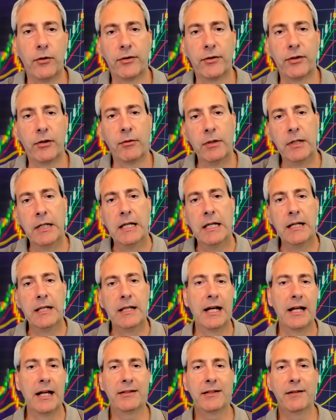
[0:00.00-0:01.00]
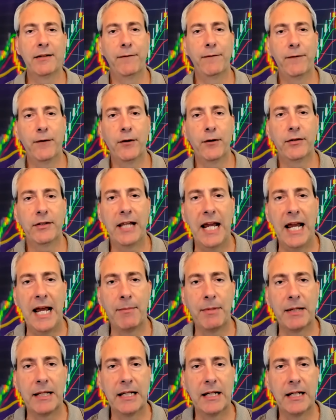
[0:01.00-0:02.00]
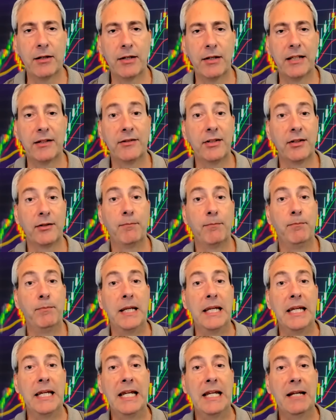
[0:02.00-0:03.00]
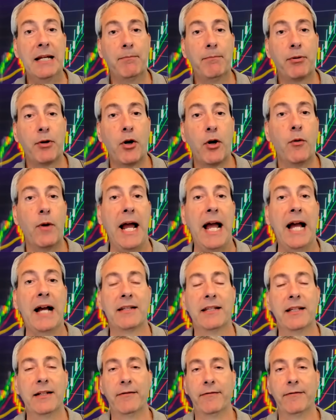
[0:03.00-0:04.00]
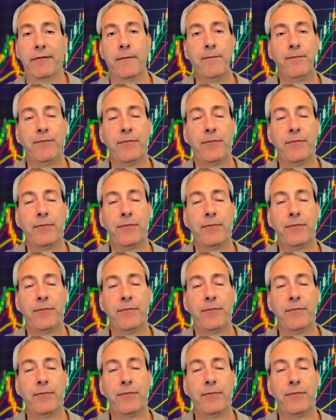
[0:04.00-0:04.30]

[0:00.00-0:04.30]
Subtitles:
So that's the first habit here, is just being proactive.